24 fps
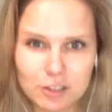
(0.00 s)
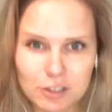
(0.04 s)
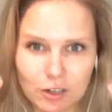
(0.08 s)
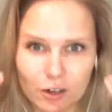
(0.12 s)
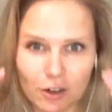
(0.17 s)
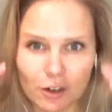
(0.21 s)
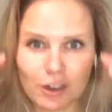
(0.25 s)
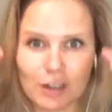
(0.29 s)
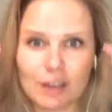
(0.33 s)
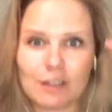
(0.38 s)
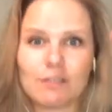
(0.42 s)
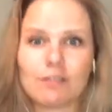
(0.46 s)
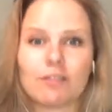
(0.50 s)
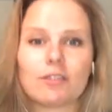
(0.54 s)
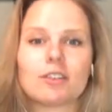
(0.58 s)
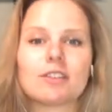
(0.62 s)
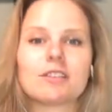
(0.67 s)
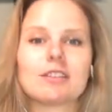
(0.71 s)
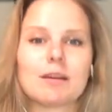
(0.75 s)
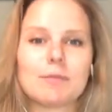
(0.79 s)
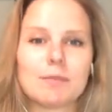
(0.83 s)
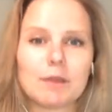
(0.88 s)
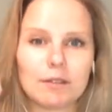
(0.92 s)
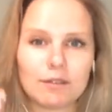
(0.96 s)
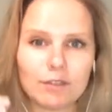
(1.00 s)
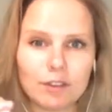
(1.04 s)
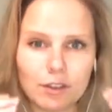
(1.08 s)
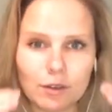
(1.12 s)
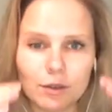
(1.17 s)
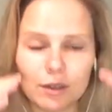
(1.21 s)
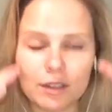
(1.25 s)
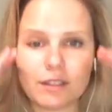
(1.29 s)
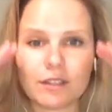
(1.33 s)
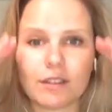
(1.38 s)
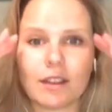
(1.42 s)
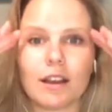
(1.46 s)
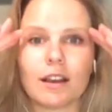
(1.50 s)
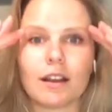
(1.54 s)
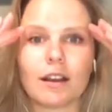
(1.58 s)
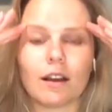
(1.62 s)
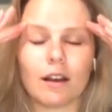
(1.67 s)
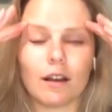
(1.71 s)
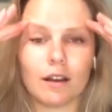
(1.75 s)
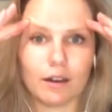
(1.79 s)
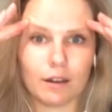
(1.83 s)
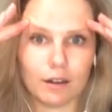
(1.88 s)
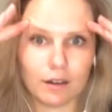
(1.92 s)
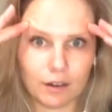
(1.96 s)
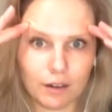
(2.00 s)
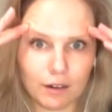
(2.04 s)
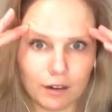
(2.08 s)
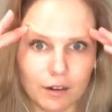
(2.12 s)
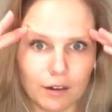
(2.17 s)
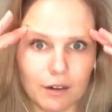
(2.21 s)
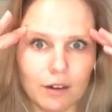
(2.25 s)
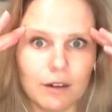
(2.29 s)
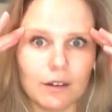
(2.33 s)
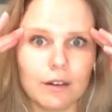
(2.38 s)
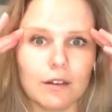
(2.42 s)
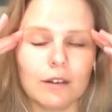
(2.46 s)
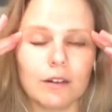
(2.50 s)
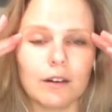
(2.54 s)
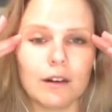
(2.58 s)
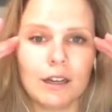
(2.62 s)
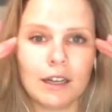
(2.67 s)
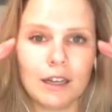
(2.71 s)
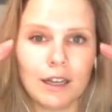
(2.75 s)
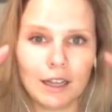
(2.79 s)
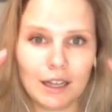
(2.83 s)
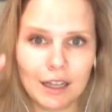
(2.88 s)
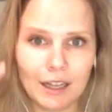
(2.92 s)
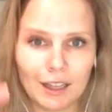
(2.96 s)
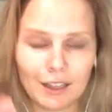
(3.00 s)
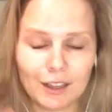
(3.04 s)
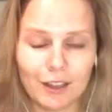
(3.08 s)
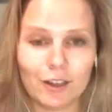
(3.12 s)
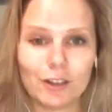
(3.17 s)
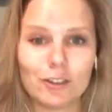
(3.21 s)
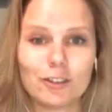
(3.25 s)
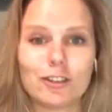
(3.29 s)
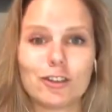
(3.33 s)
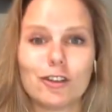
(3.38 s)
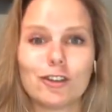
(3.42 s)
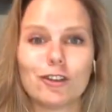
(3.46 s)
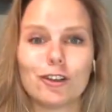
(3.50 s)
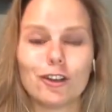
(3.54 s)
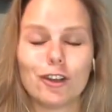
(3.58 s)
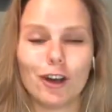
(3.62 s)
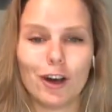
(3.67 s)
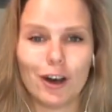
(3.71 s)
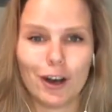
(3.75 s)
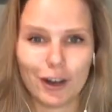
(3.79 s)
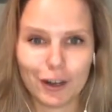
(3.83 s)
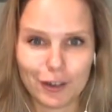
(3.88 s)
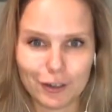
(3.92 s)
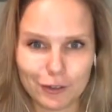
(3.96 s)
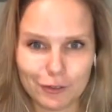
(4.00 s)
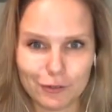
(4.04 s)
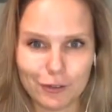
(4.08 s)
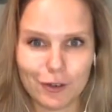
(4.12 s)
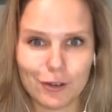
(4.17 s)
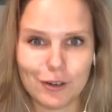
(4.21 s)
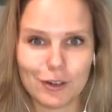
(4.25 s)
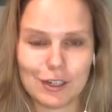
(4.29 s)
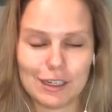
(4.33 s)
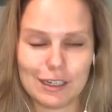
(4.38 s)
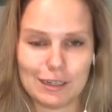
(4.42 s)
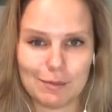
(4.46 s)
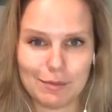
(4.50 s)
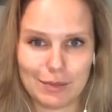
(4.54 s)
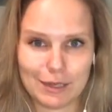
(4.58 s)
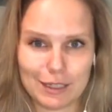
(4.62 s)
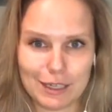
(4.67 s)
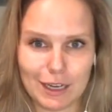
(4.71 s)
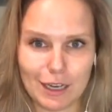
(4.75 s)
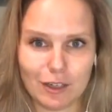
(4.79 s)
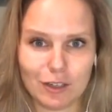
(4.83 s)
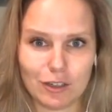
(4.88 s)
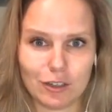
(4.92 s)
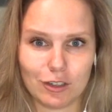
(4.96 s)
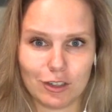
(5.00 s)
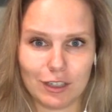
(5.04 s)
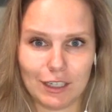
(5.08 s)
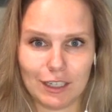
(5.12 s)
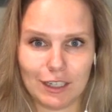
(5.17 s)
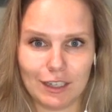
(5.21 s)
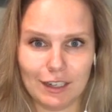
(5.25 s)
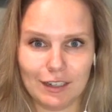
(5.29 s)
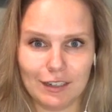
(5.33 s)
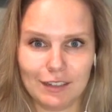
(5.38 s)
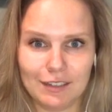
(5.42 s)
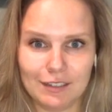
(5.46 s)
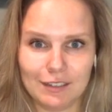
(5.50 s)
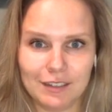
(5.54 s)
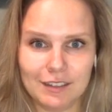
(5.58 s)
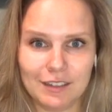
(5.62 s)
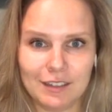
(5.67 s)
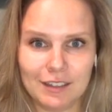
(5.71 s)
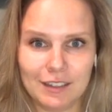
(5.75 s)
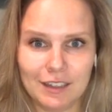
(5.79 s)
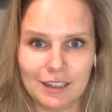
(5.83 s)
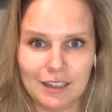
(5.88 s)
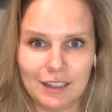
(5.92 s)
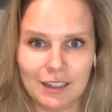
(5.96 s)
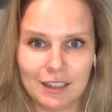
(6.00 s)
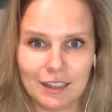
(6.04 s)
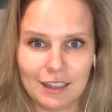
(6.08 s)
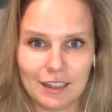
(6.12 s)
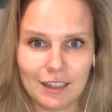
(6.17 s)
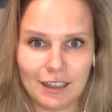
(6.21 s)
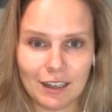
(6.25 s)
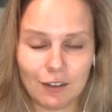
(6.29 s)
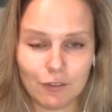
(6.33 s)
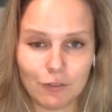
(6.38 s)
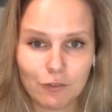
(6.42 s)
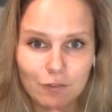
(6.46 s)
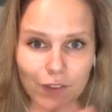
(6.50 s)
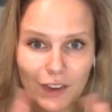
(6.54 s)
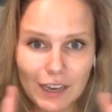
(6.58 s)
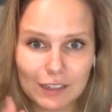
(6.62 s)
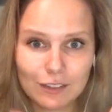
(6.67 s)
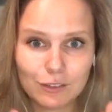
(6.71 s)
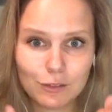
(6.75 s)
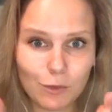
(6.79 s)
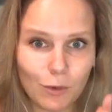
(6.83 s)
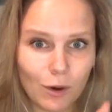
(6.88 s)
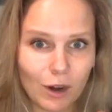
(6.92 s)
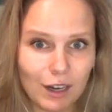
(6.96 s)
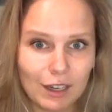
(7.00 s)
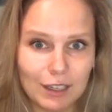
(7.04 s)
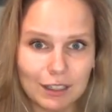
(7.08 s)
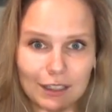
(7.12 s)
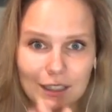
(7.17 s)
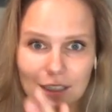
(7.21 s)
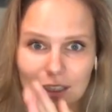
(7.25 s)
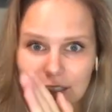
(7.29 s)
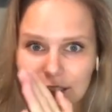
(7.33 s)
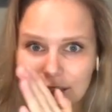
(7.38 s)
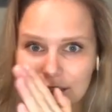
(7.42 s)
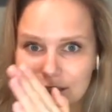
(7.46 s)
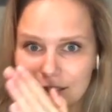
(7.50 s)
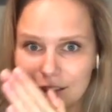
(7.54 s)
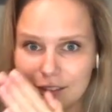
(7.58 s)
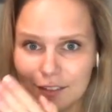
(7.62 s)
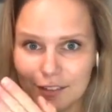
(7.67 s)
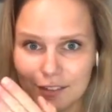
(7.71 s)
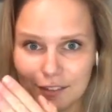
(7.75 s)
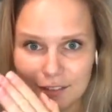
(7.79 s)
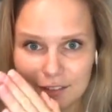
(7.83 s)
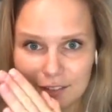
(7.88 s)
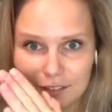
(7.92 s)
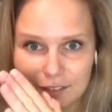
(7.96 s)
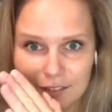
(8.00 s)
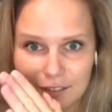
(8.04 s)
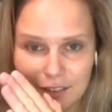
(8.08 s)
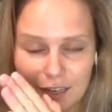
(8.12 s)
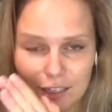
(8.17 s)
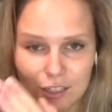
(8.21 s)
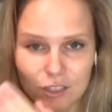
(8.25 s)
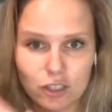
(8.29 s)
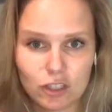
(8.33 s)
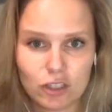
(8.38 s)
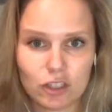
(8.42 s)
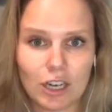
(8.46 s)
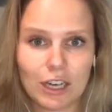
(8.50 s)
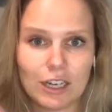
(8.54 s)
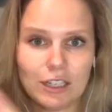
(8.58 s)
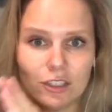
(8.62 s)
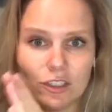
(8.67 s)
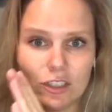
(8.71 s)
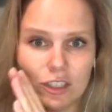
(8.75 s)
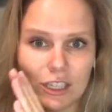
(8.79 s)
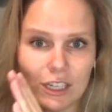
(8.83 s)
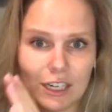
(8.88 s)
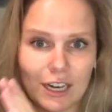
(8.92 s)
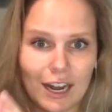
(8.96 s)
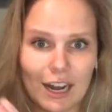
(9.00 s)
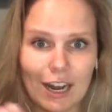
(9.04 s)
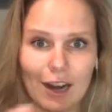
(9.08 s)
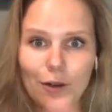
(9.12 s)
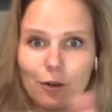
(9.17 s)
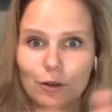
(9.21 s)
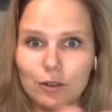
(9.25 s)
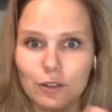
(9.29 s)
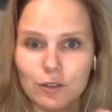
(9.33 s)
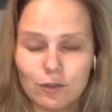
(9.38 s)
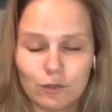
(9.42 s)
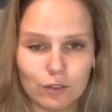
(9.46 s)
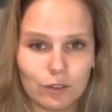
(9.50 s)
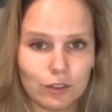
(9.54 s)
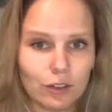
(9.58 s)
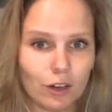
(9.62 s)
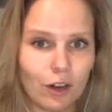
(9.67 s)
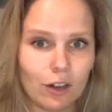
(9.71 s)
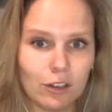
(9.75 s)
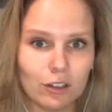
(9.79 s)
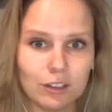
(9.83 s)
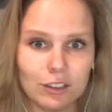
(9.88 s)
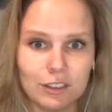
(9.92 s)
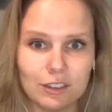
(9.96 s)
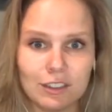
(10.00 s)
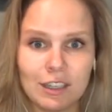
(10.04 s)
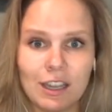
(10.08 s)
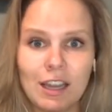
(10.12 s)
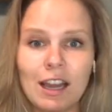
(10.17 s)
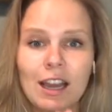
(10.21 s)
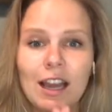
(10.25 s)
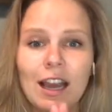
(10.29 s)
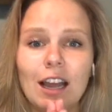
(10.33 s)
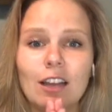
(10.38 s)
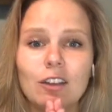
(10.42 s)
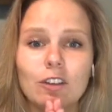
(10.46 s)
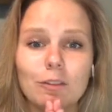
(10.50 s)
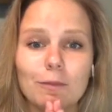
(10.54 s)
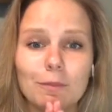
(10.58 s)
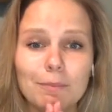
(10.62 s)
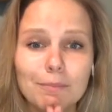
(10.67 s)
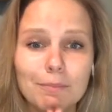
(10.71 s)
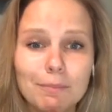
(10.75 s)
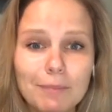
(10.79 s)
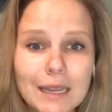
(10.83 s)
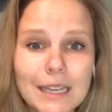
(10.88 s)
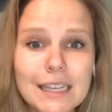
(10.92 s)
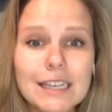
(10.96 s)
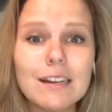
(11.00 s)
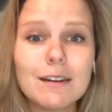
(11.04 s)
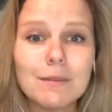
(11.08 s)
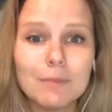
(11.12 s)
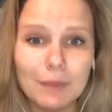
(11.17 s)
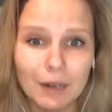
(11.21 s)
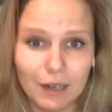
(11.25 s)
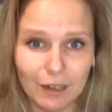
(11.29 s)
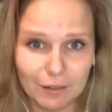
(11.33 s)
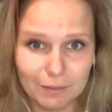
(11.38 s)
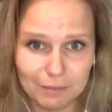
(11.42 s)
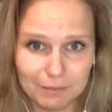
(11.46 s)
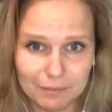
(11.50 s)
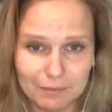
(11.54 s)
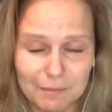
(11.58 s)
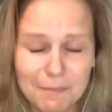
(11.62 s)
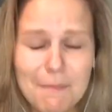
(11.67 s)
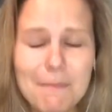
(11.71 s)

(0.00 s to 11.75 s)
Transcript: turning for some of you? It's like, oh, there's a lot of earning potential here. And phase one is exchanging hours for dollars, and your minimum